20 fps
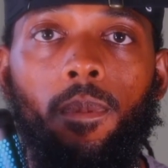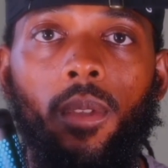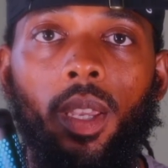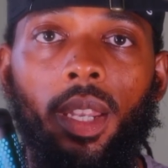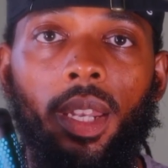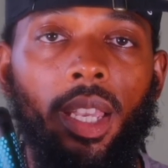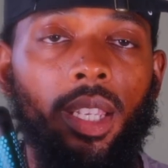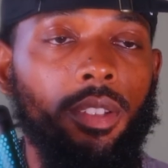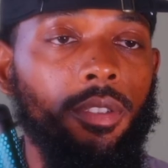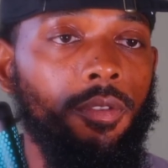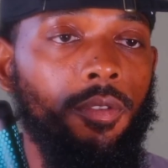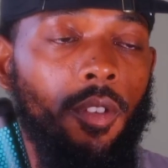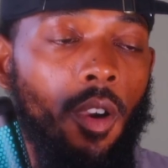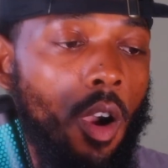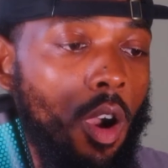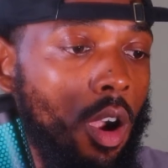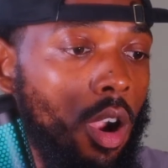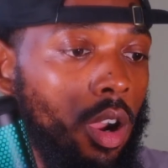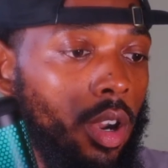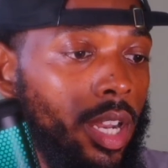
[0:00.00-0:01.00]
And that's
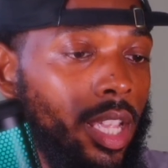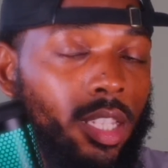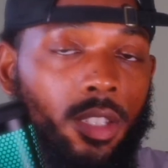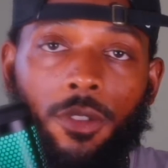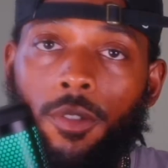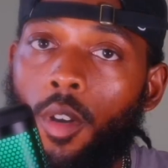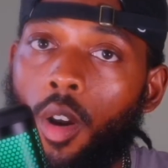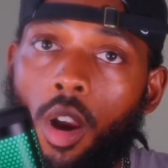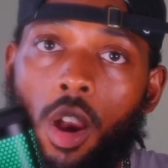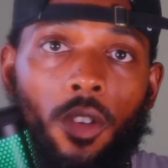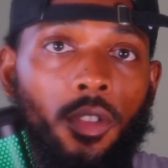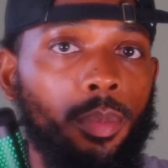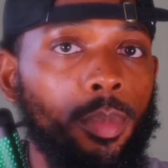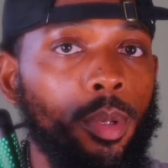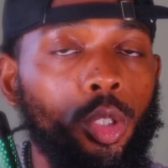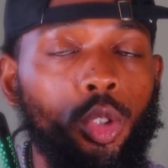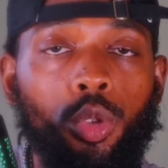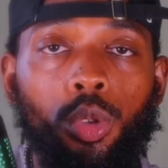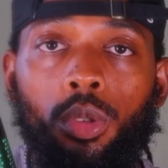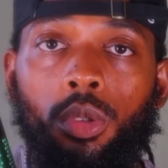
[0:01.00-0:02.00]
far, that's far from
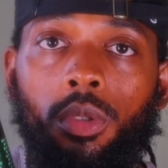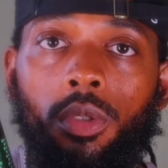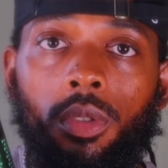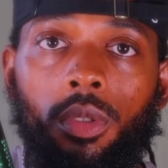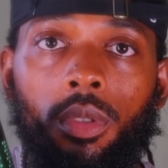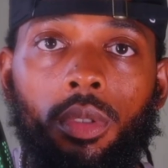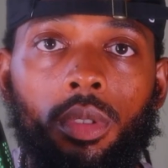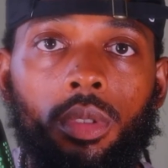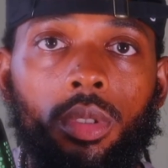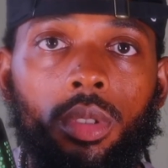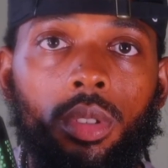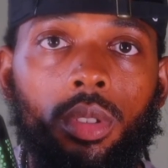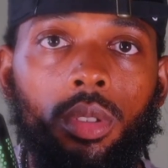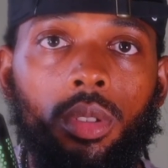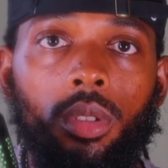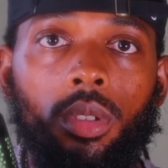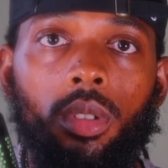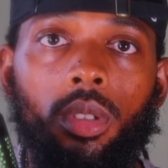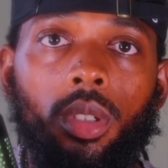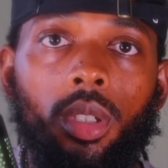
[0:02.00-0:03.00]
the truth.
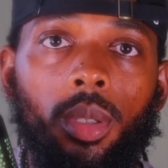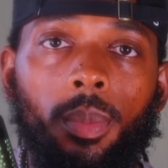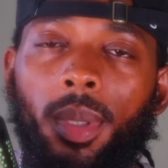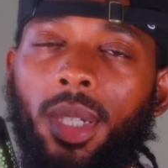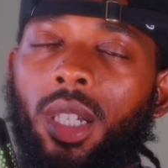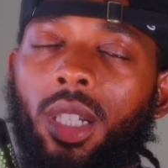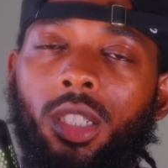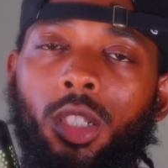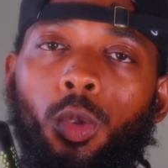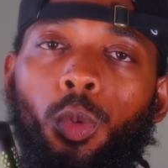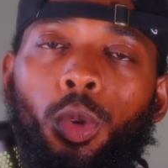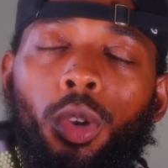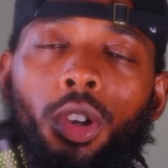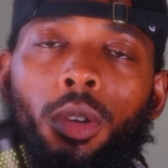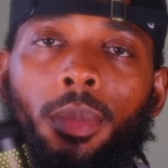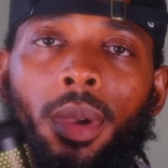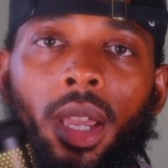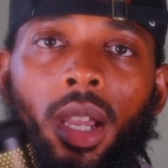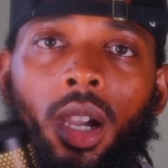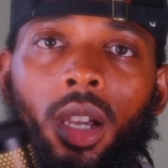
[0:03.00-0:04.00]
Because a real
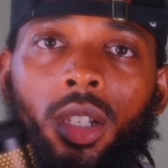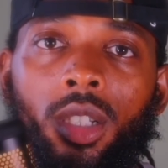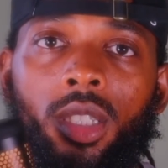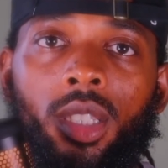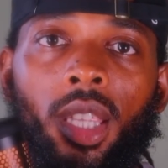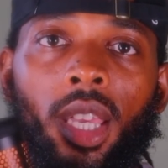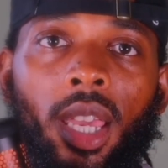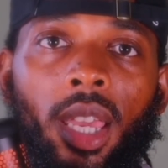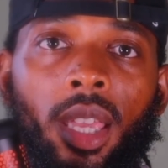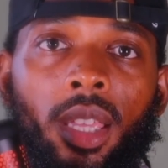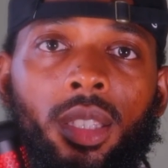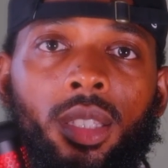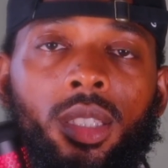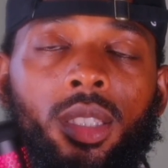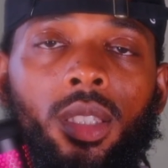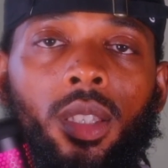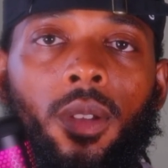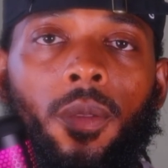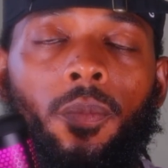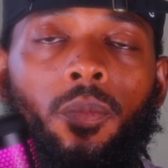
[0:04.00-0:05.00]
man
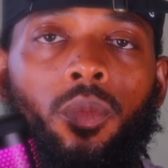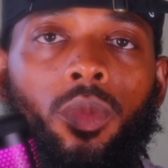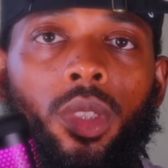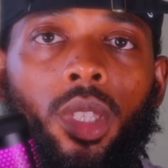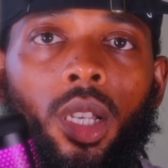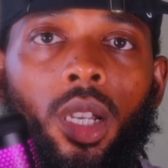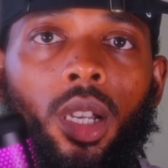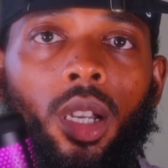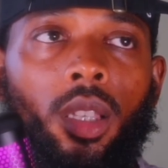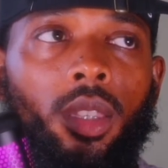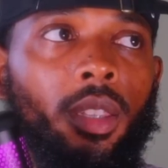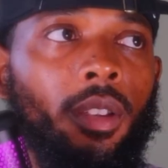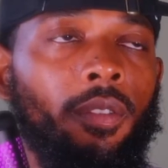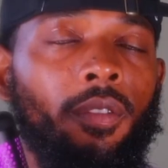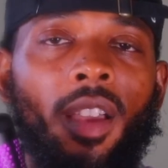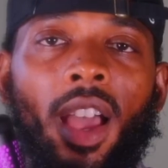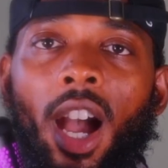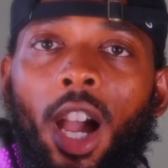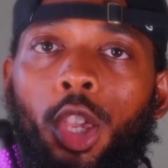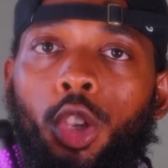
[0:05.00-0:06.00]
understands the the
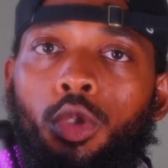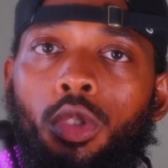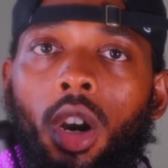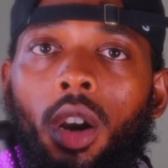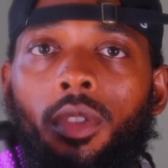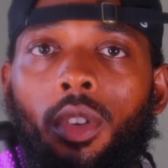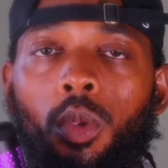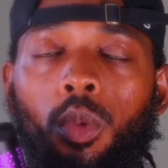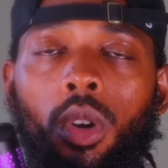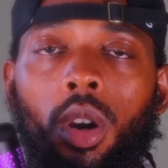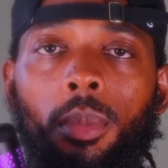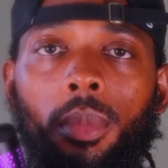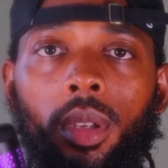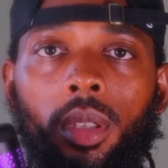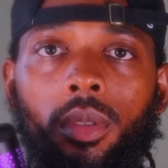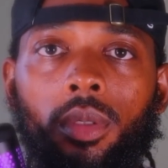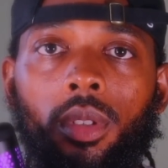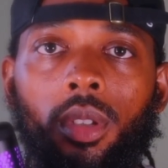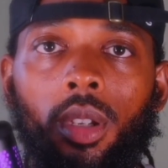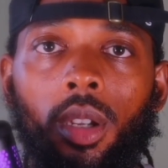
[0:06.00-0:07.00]
value of a
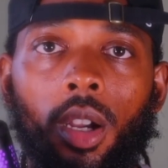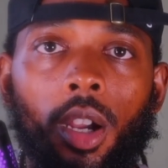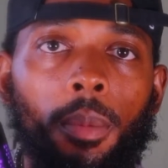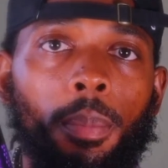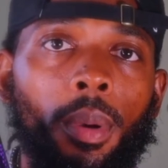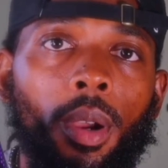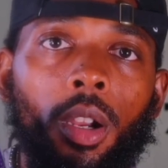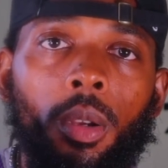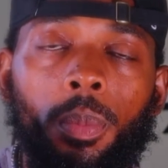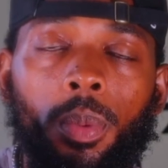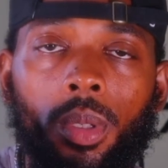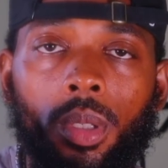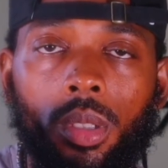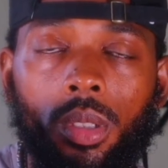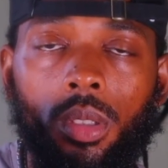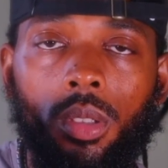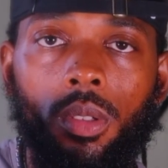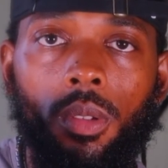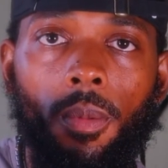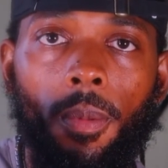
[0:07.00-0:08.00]
woman, her
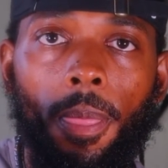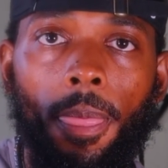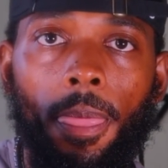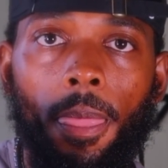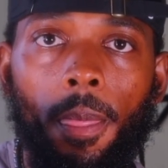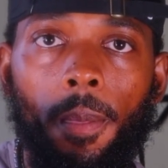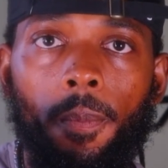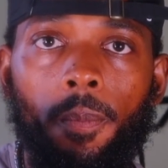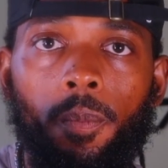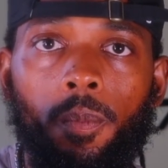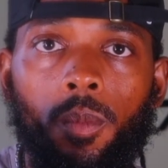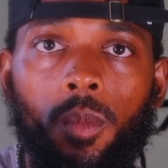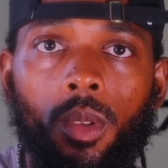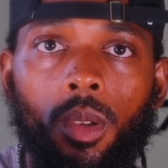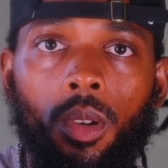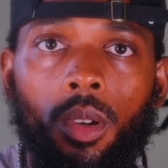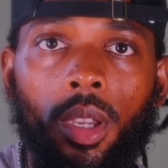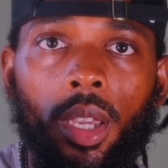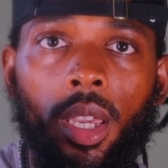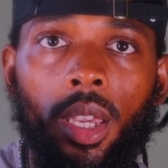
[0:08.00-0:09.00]
purpose.
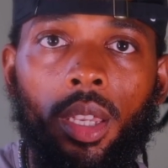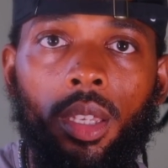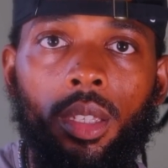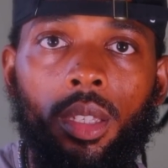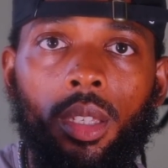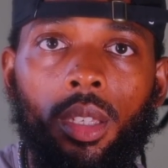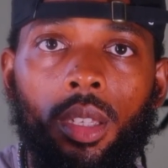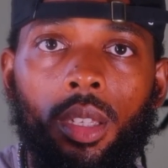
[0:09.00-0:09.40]
Okay?